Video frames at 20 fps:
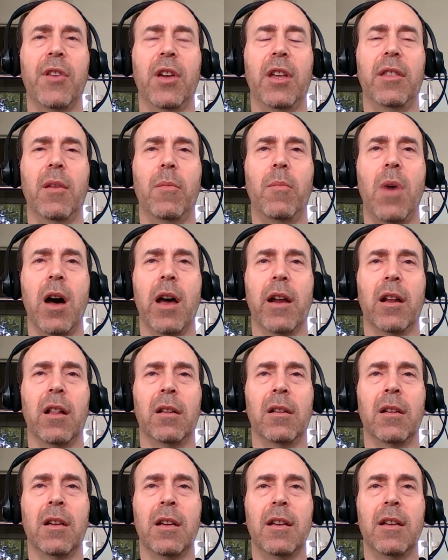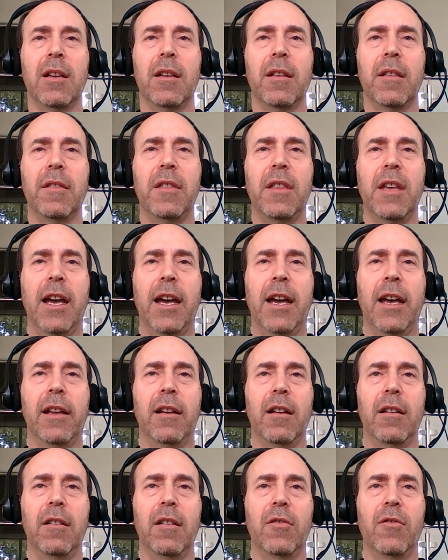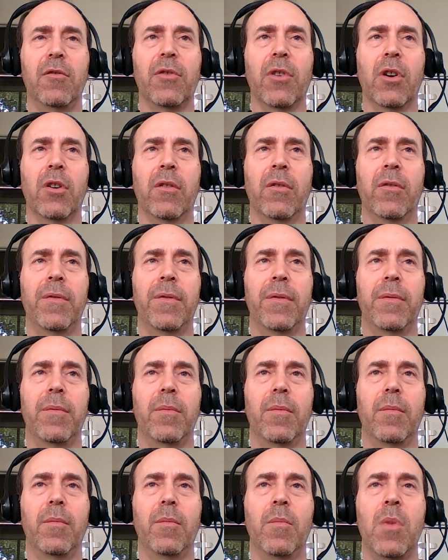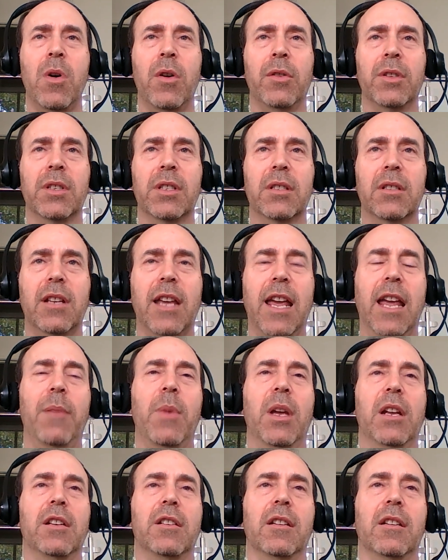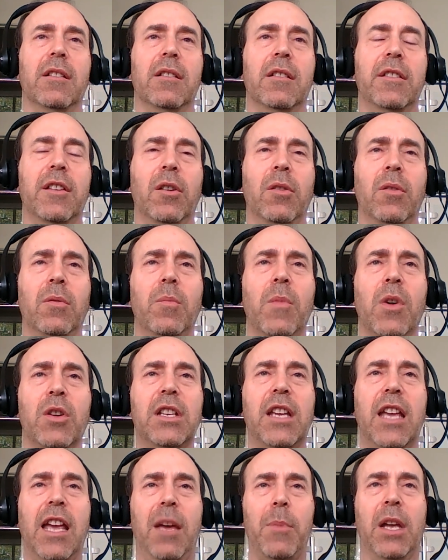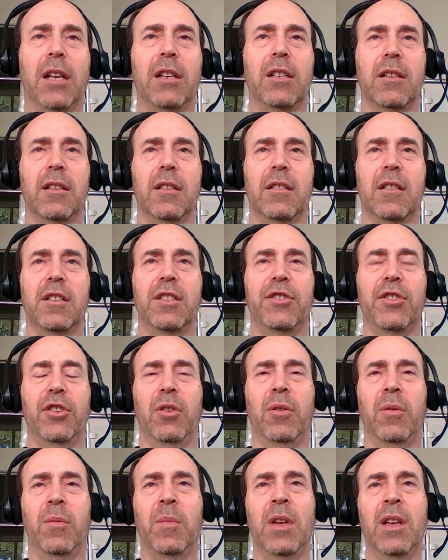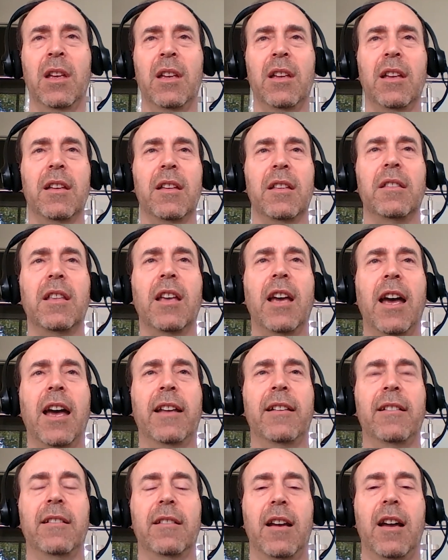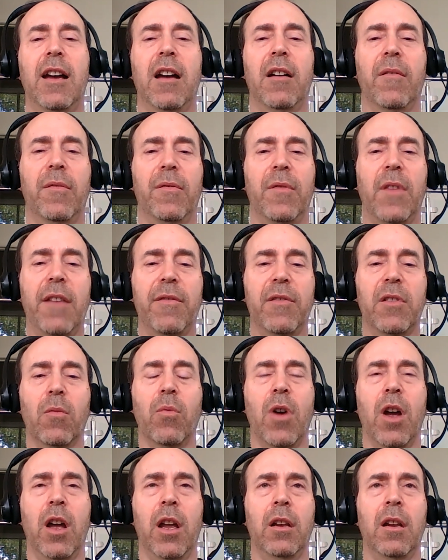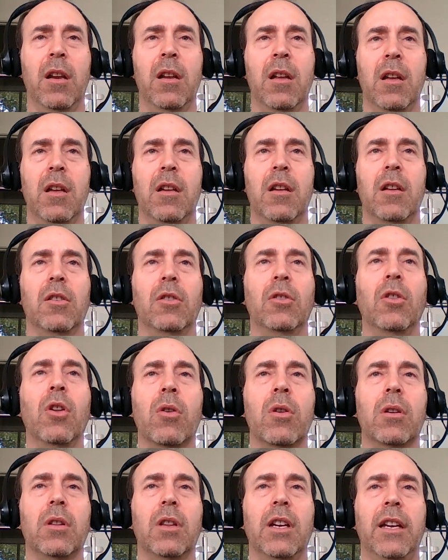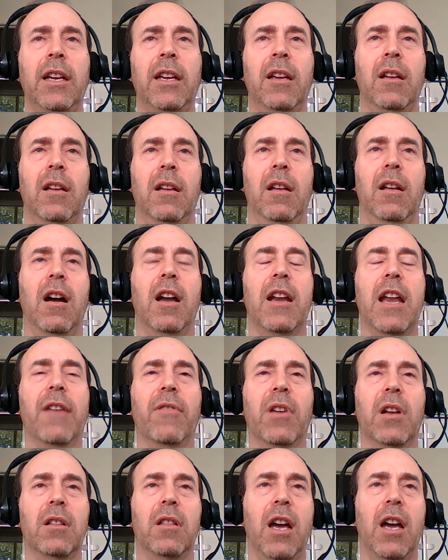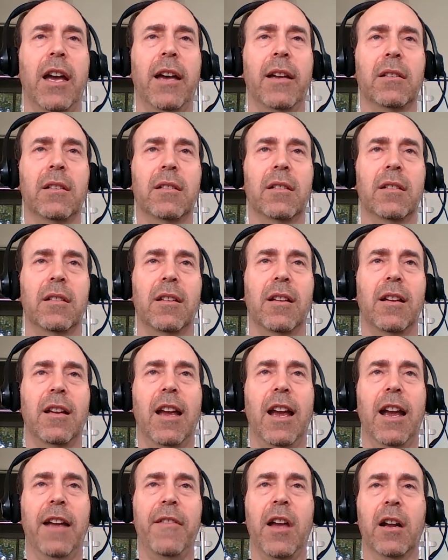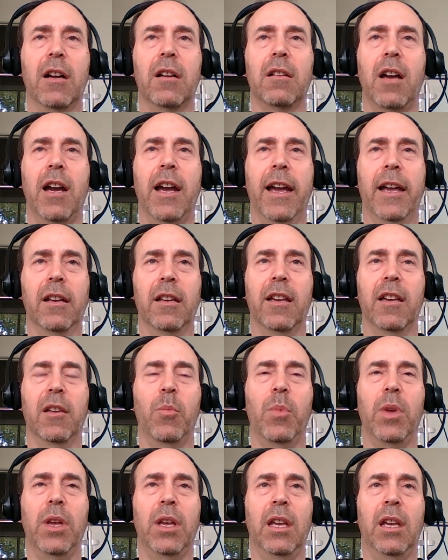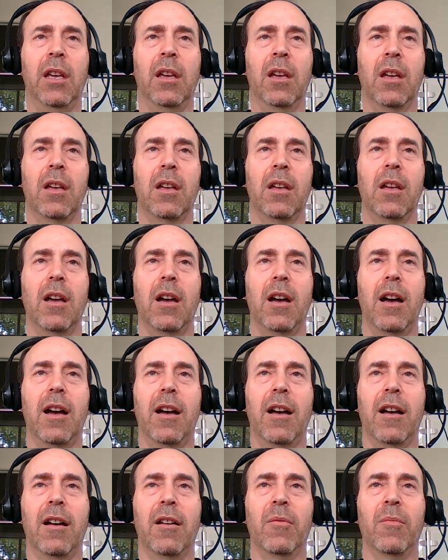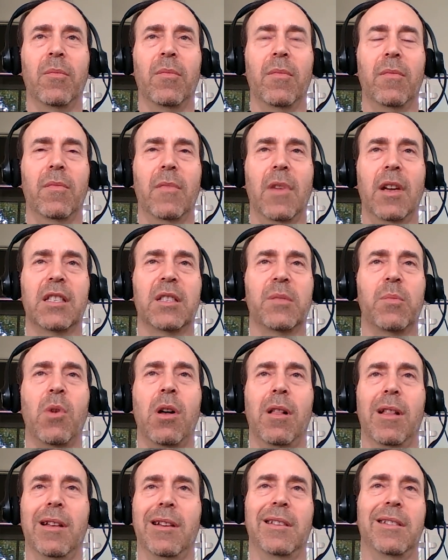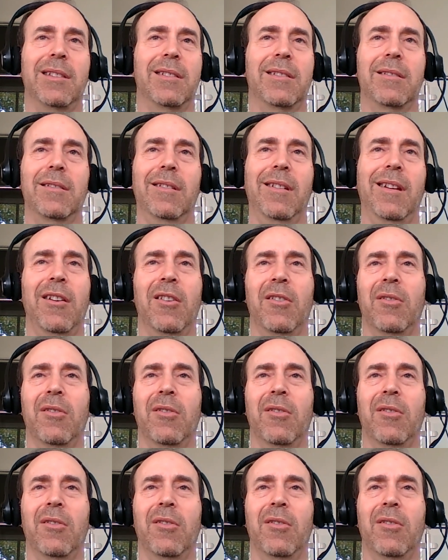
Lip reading: than the model that drove most game engines. So most game engines assume that they have to run locally on every client, and that client can be as small as